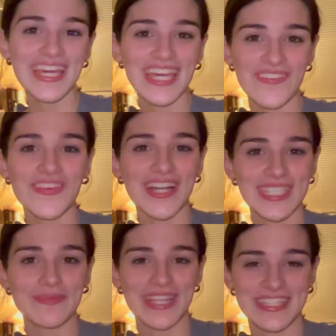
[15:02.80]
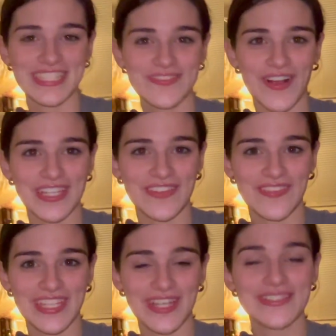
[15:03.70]
If you guys made it this far in the
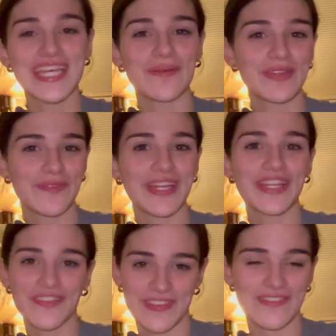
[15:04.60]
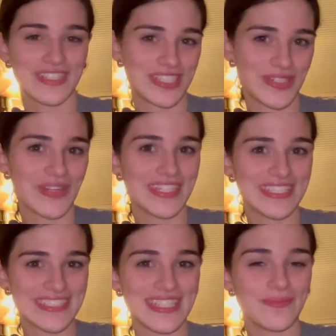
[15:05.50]
video, tell me what your favorite store
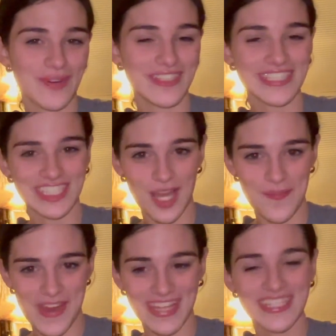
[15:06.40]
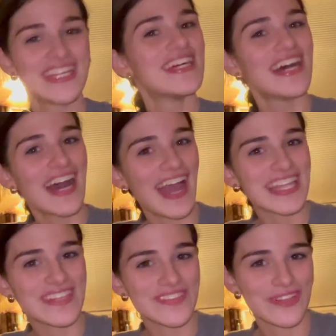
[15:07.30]
is in the mall to shop at. I
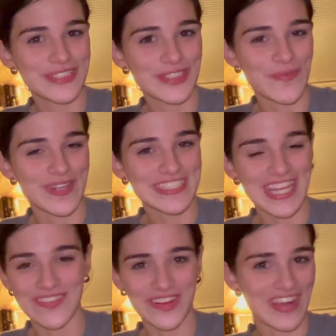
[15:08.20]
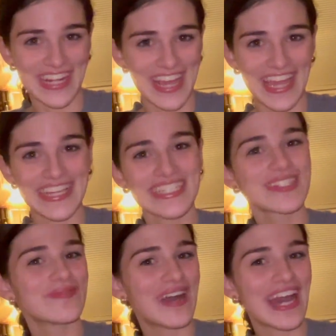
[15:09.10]
love you all so much. Have a great night.
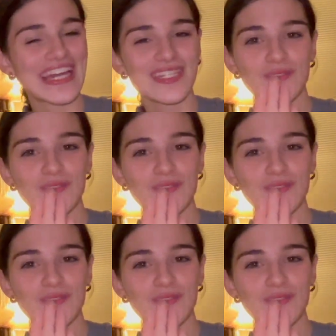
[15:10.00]
Goodbye.